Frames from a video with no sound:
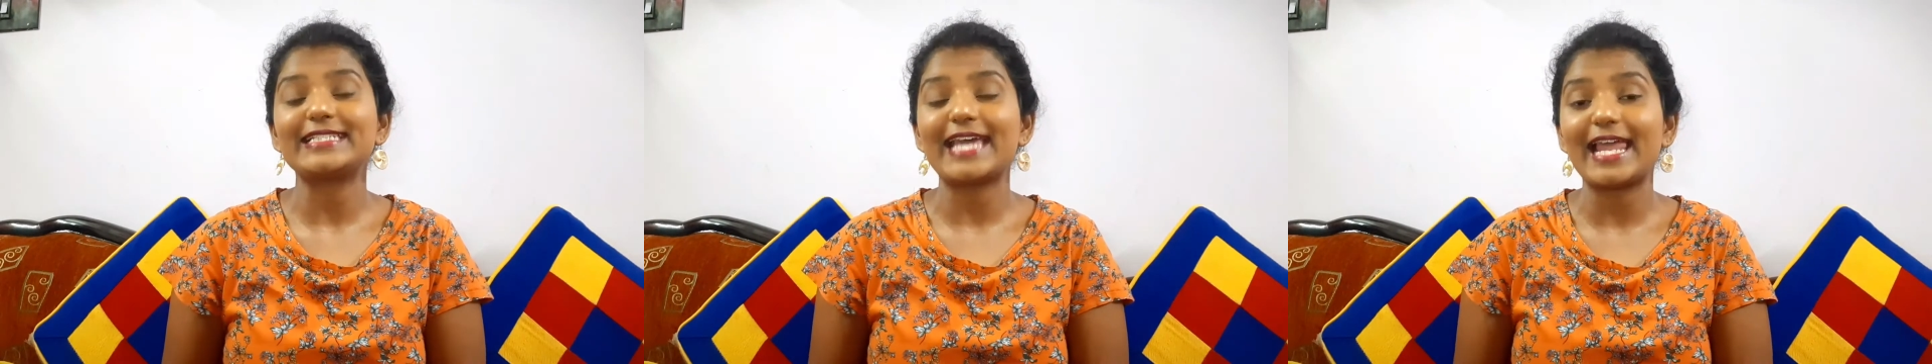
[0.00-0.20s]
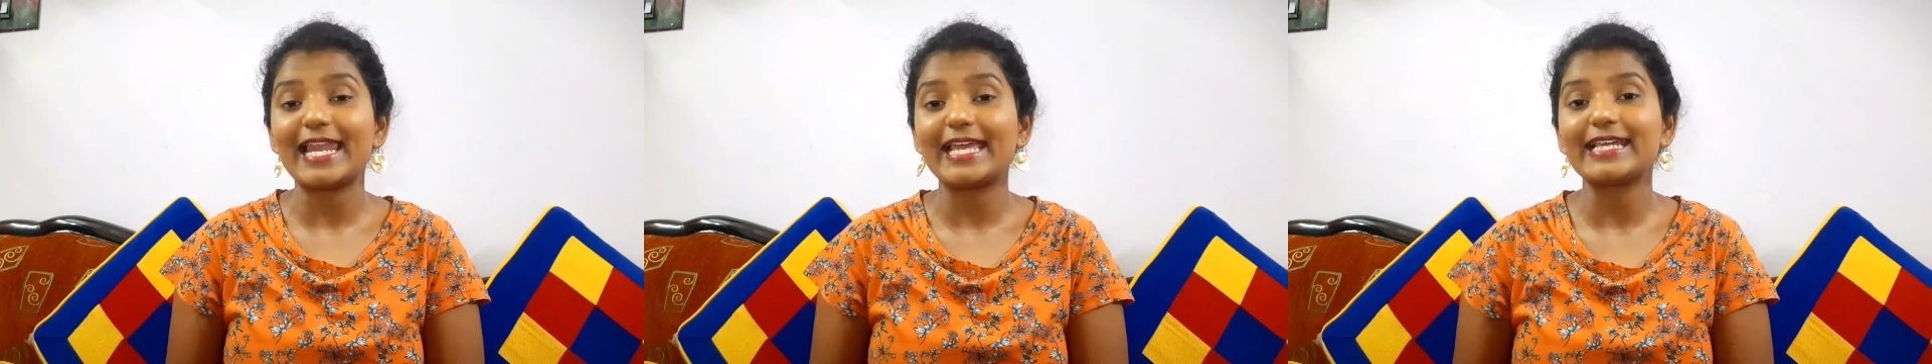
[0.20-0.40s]

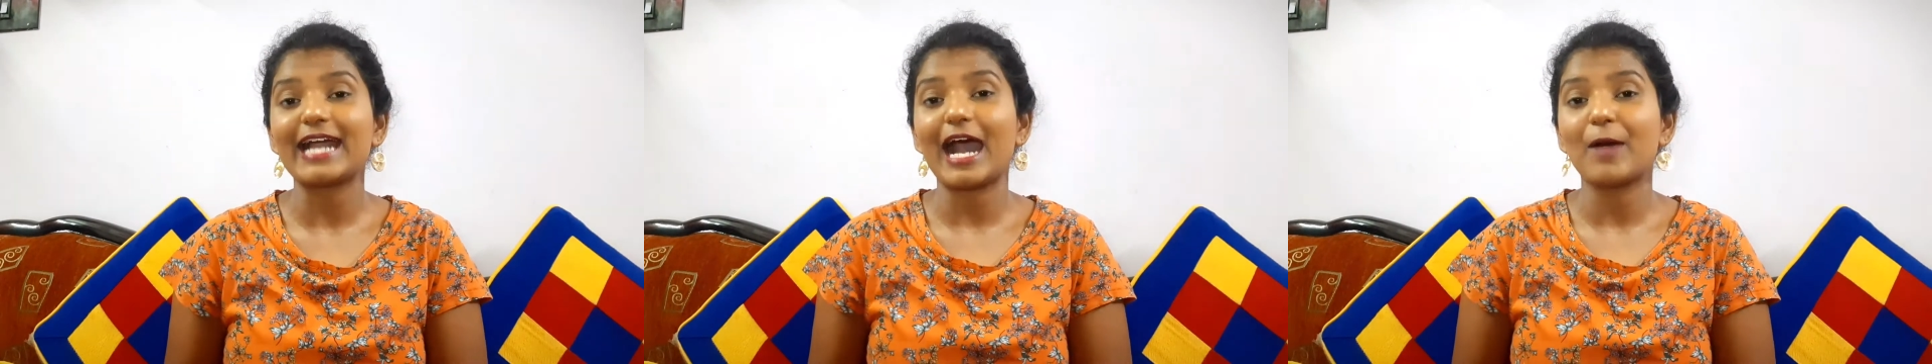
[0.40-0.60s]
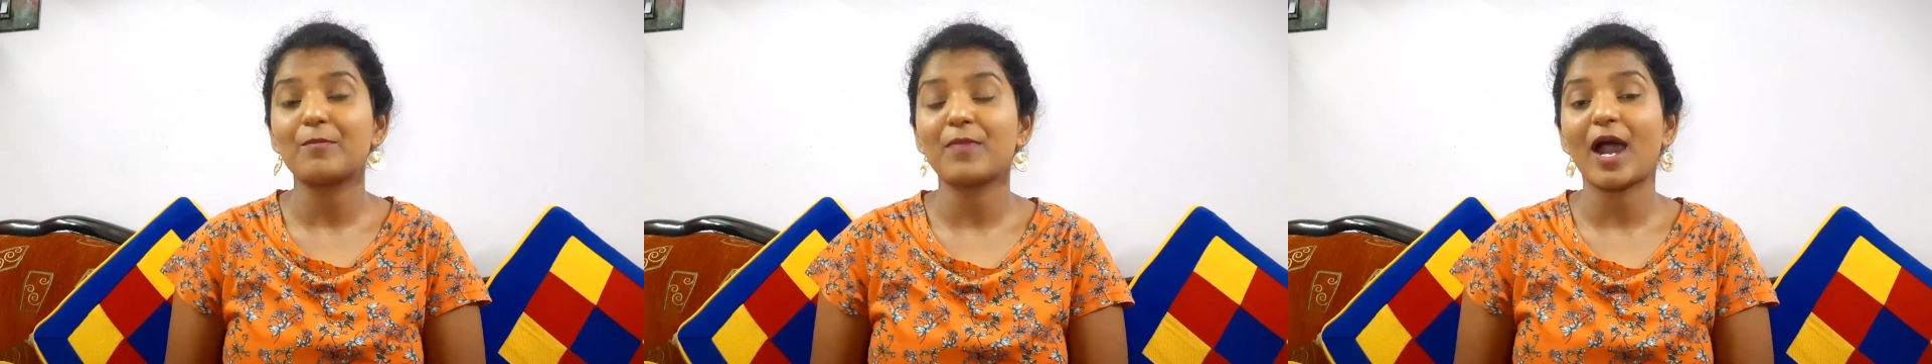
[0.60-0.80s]
telling
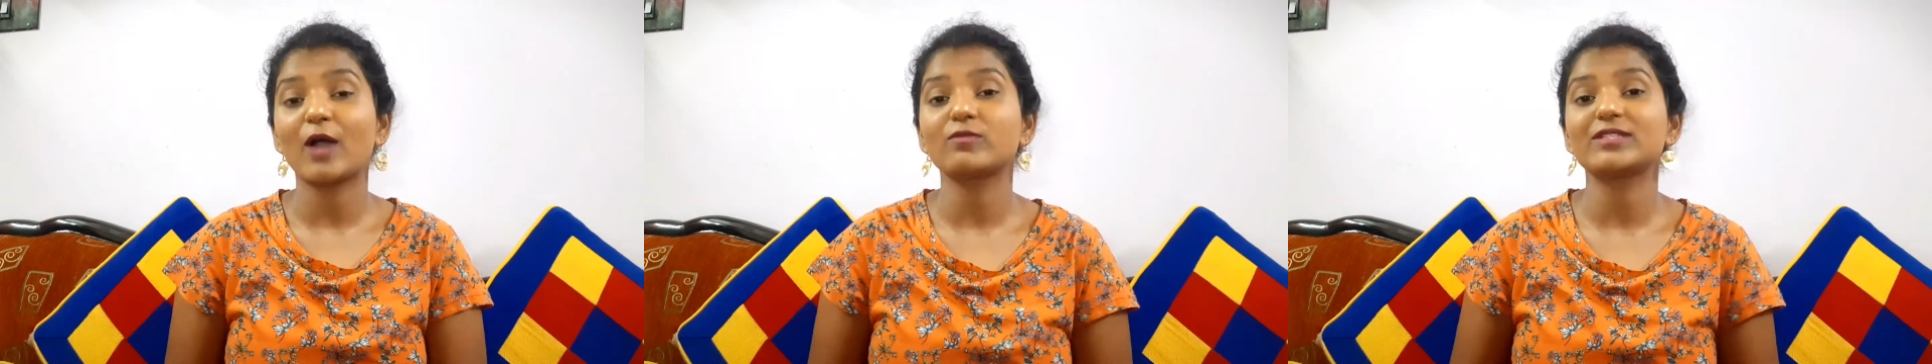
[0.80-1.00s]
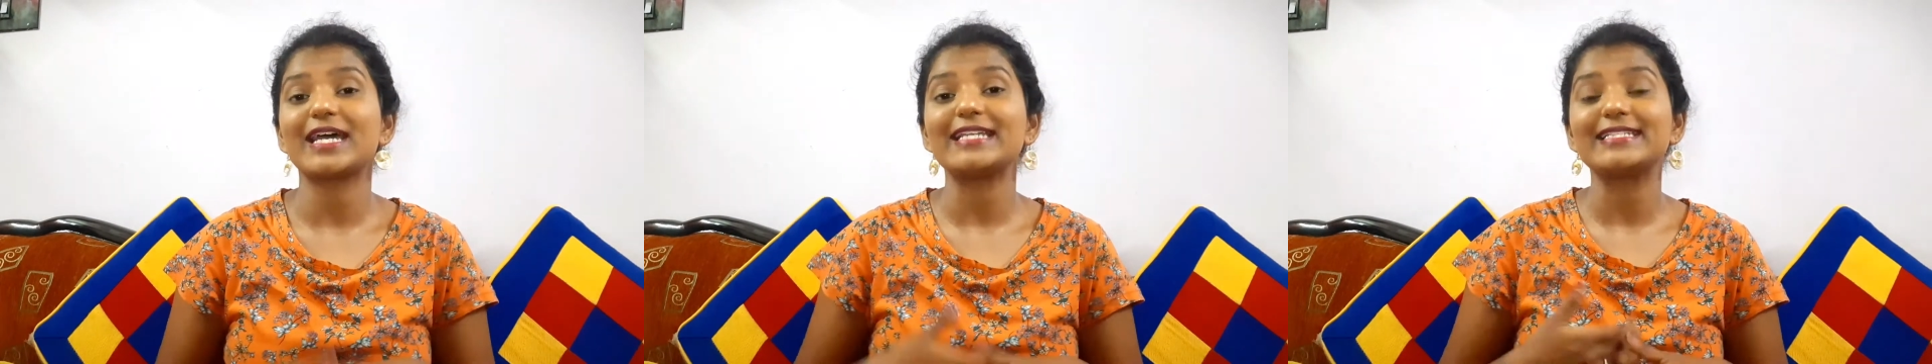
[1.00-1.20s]

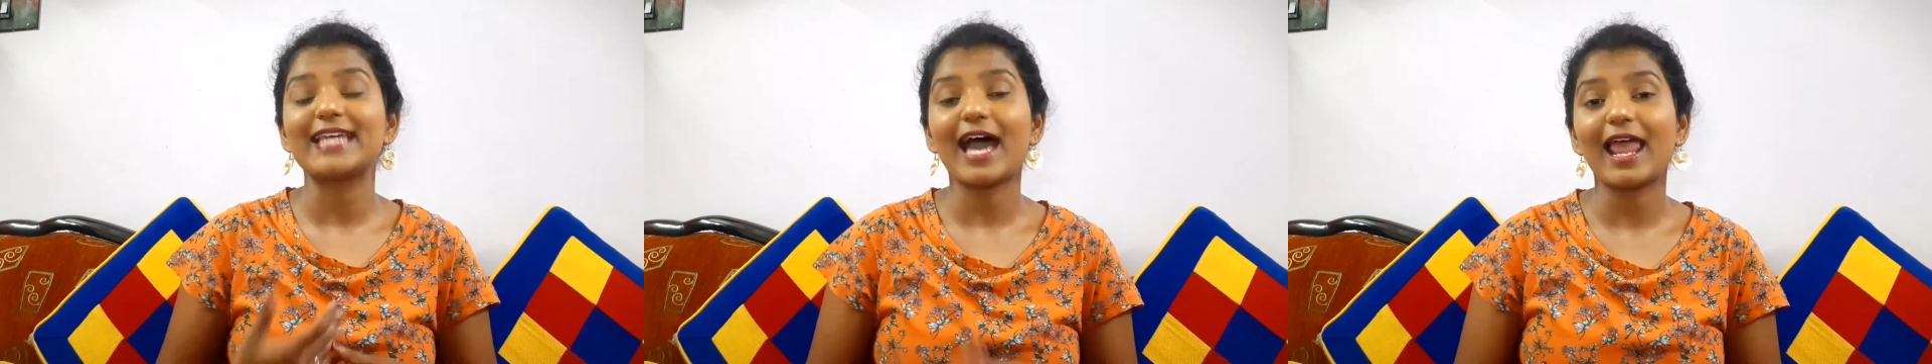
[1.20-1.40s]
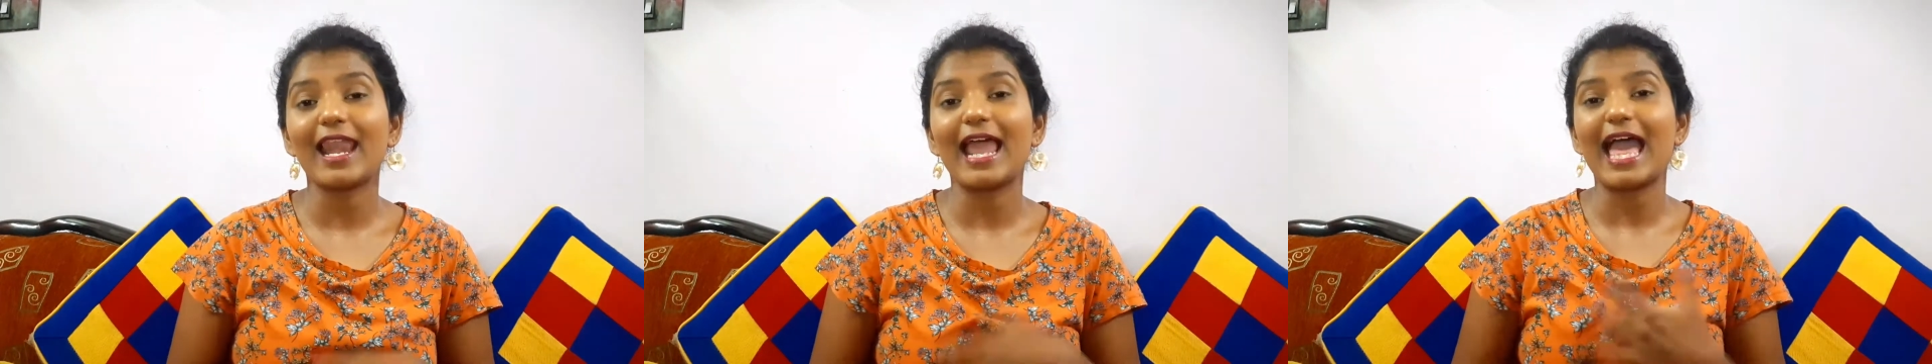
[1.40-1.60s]
about
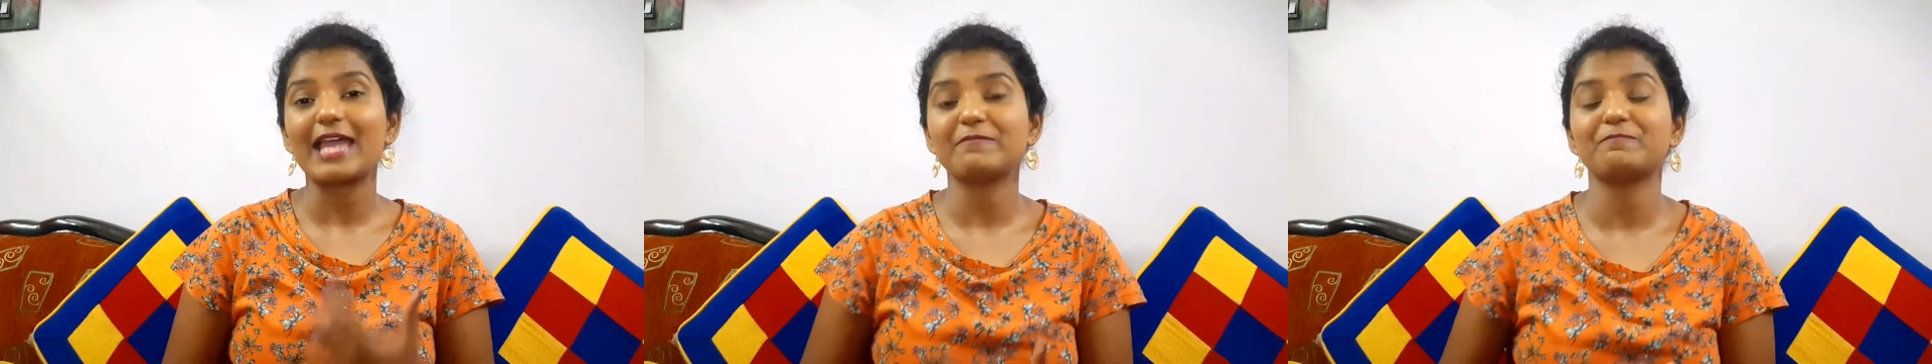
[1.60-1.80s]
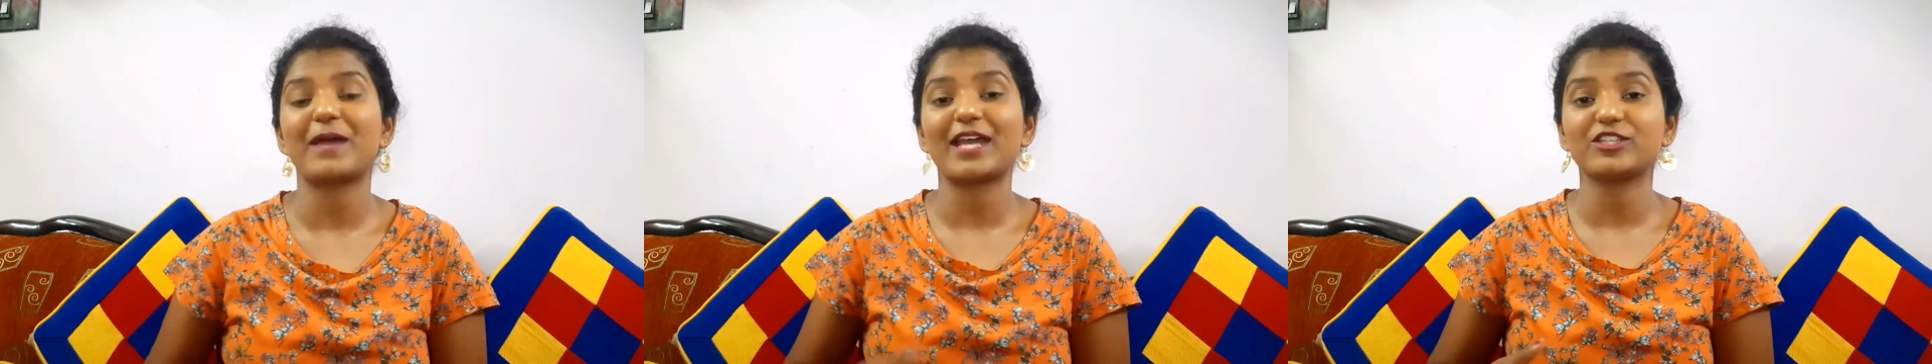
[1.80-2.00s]
dull
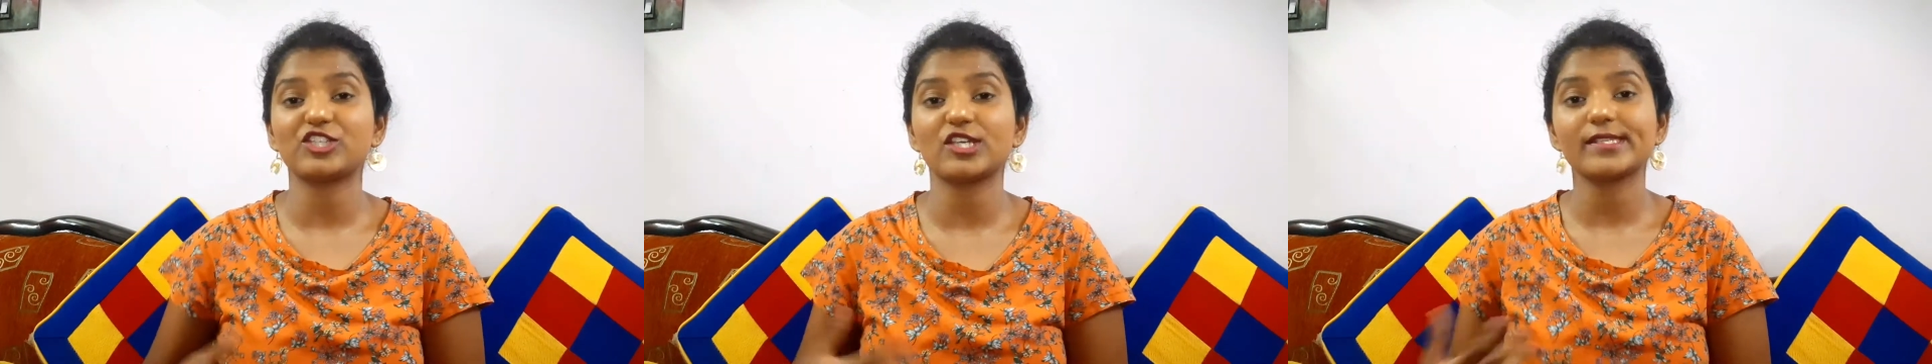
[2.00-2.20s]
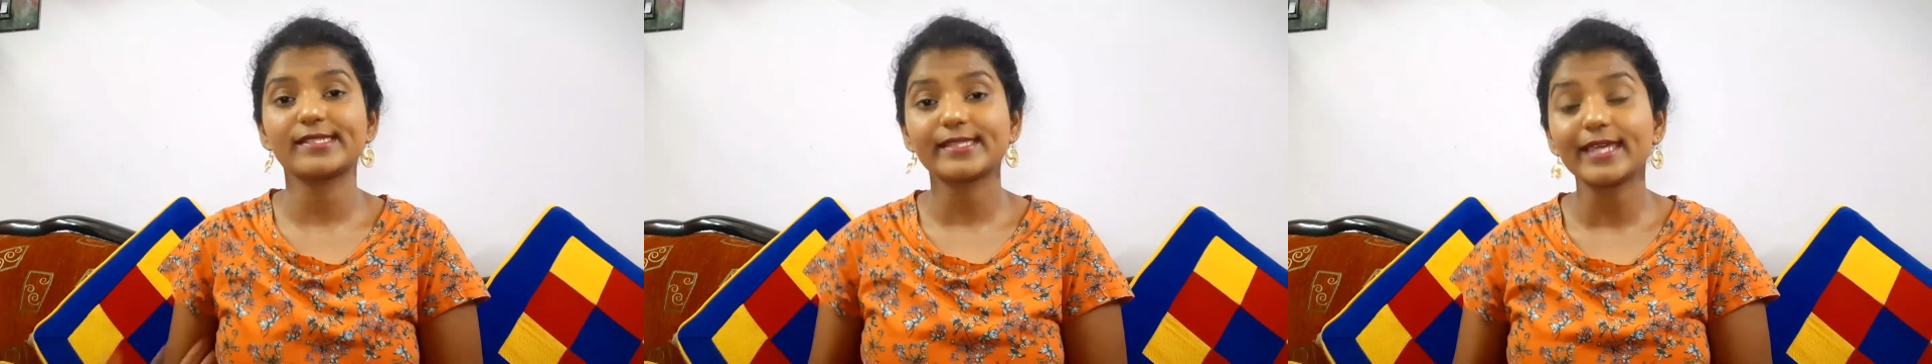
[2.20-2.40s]
and
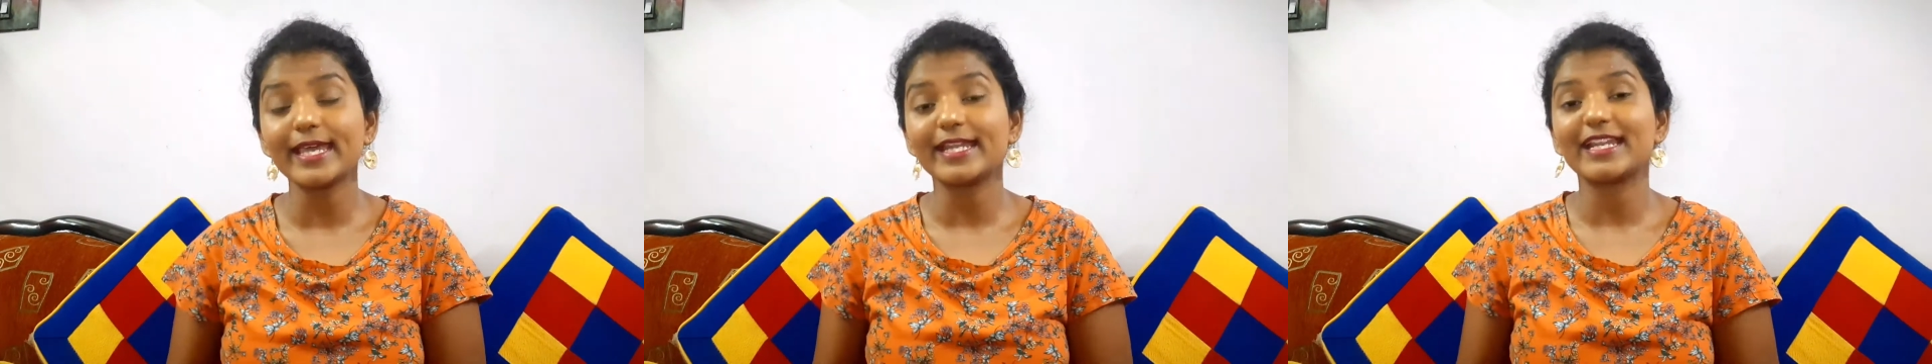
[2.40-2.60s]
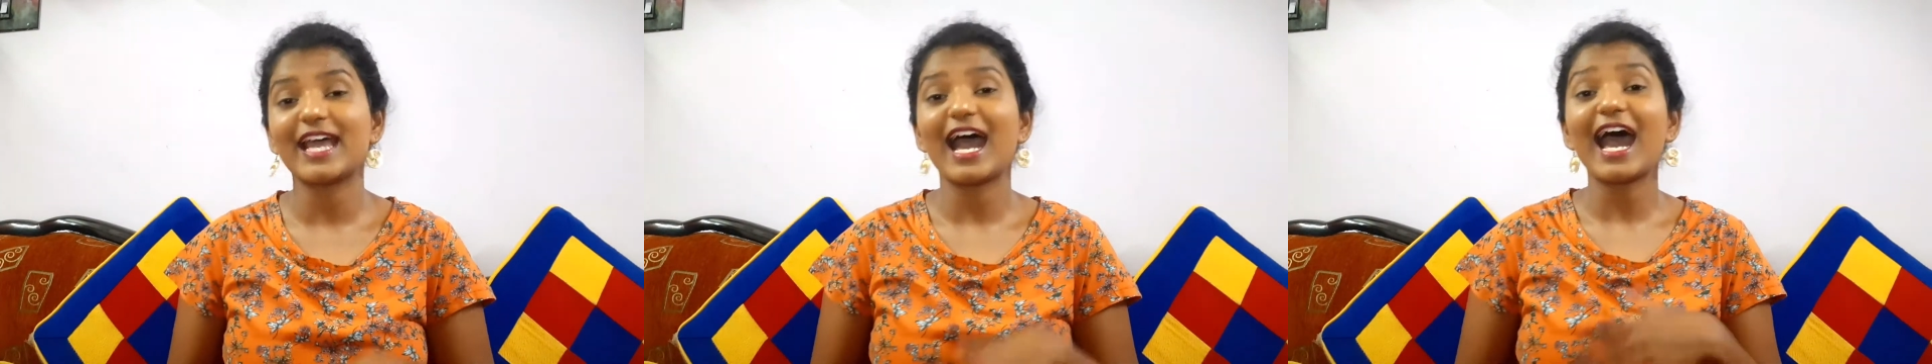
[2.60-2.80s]
patchy skin.